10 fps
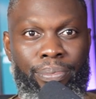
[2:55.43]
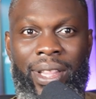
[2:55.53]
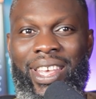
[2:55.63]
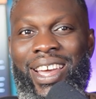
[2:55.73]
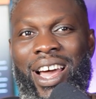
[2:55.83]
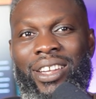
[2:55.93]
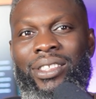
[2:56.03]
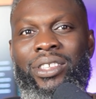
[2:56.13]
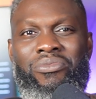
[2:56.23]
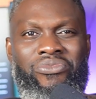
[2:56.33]
but they
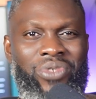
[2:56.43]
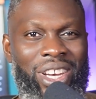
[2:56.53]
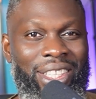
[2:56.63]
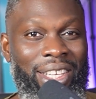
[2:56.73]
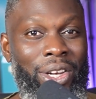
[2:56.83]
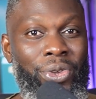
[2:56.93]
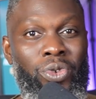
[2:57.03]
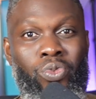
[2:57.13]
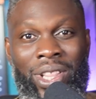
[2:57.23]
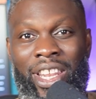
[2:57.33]
can't really tell you
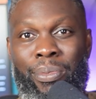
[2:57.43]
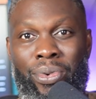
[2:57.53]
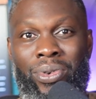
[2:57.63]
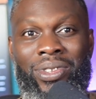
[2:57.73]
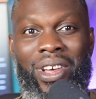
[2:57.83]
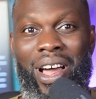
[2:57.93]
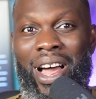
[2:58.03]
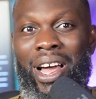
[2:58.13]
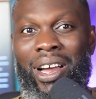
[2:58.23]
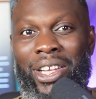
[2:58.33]
whether the books
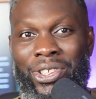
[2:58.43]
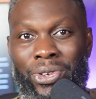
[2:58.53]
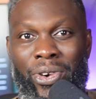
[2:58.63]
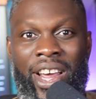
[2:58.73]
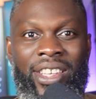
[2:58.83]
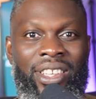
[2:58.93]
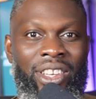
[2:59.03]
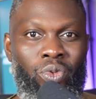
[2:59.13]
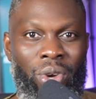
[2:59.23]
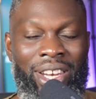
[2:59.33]
are categorized in
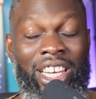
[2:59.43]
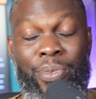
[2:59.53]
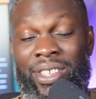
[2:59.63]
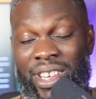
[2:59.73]
a way that makes